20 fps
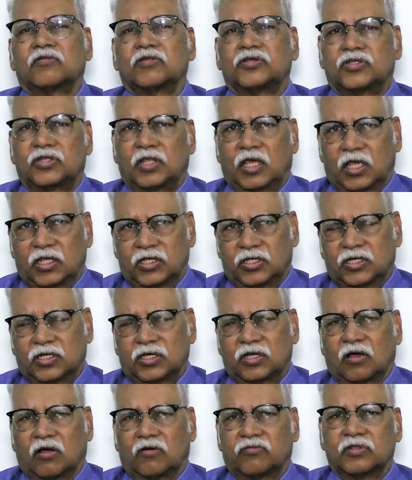of the
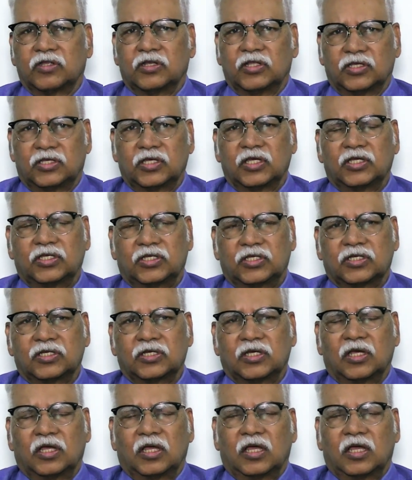stage of the disease,